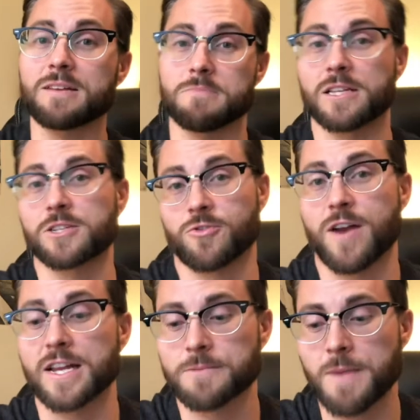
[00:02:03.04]

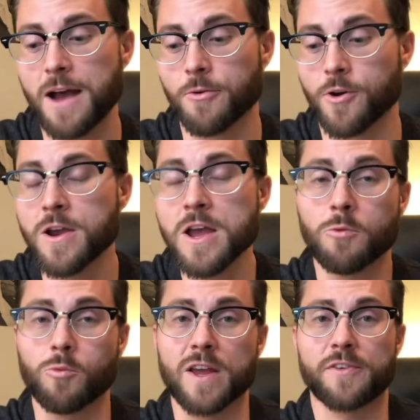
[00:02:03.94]
militarized power
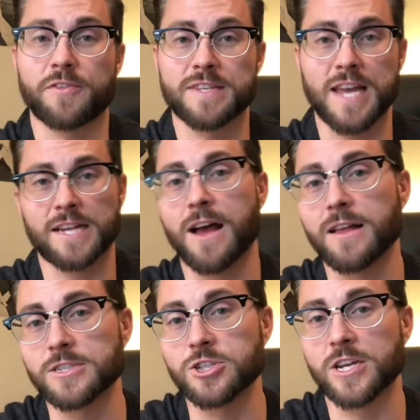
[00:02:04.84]
with
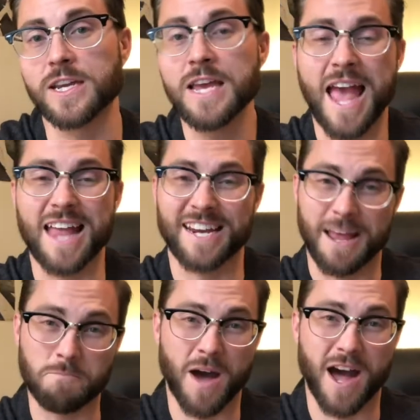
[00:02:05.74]
technology and an
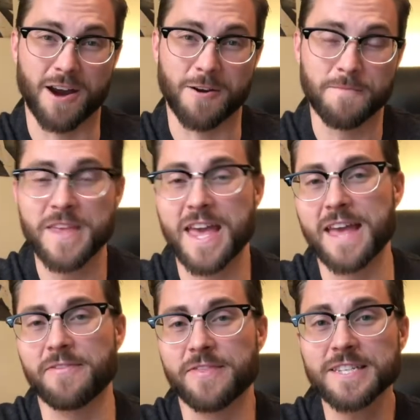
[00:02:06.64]
empire.
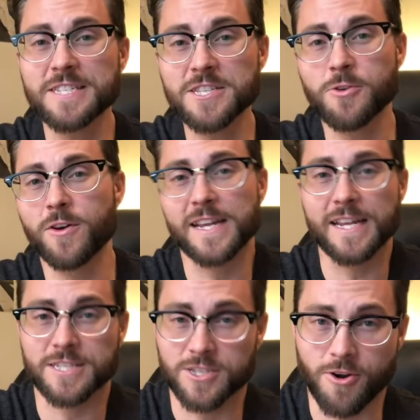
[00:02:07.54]
And this is going to
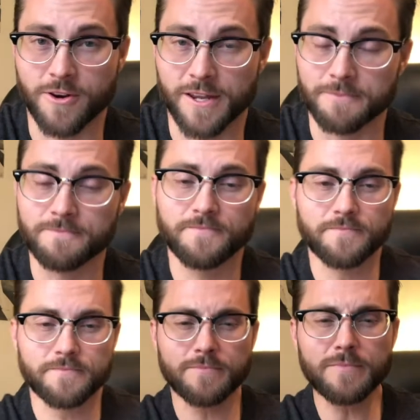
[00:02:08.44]
get started
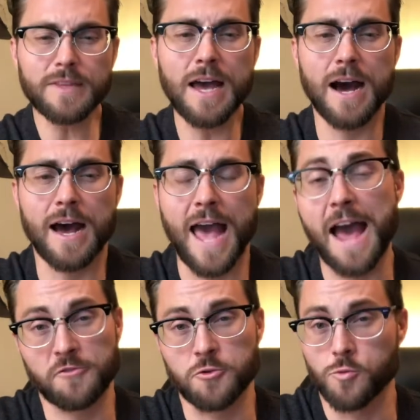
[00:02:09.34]
uh,
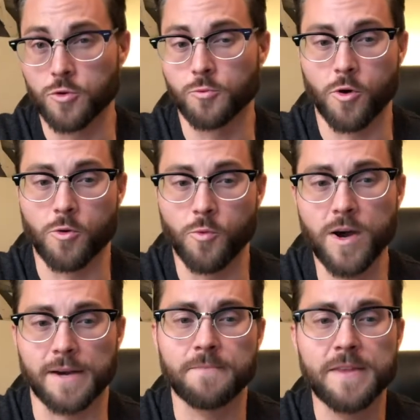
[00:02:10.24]
after World War
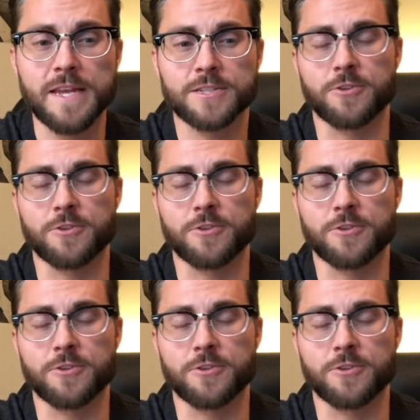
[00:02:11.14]
One. So